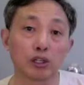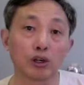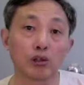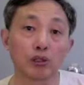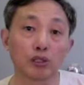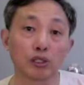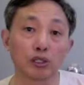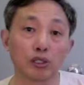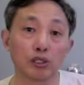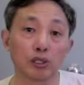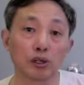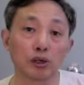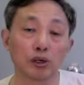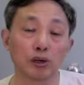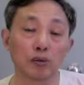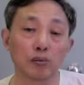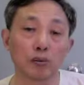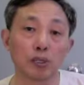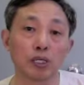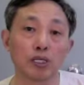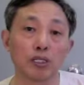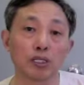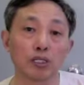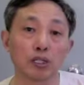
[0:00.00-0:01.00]
don't know,
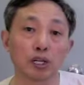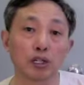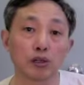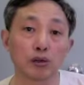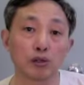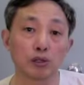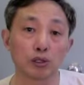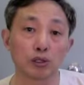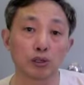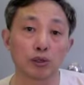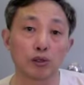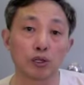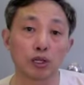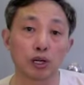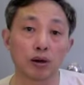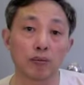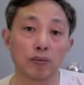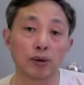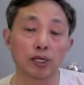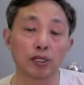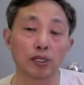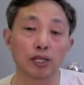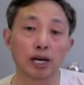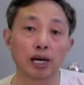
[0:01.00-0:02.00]
because they don't talk
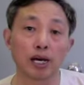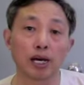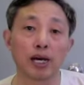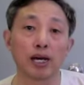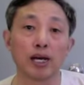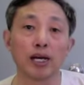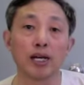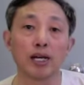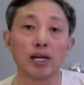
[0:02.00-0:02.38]
about that.